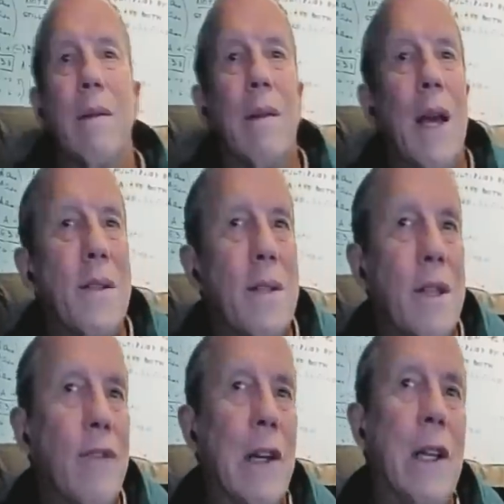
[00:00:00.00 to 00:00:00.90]
that's
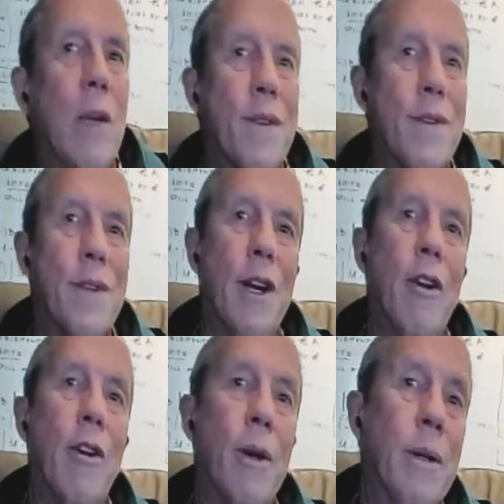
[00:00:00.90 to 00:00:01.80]
definitely one
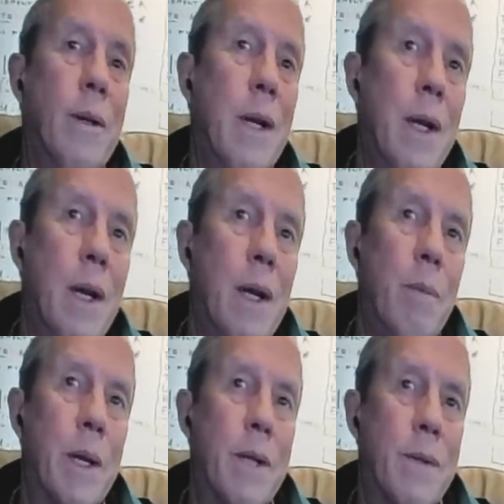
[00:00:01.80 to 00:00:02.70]
scenario
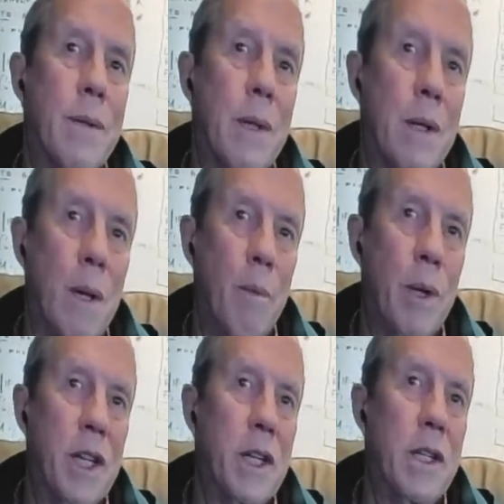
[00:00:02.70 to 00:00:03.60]
because uh, I'm
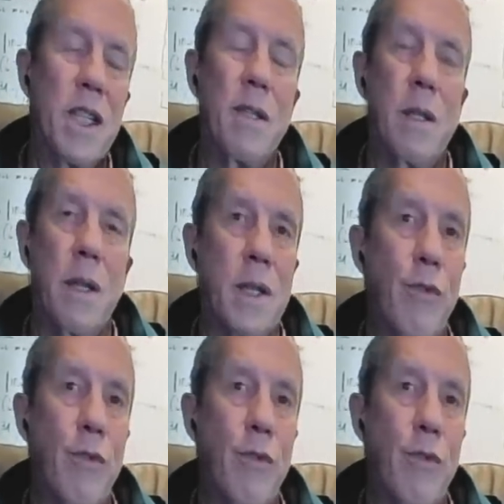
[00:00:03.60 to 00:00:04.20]
predicting just in the next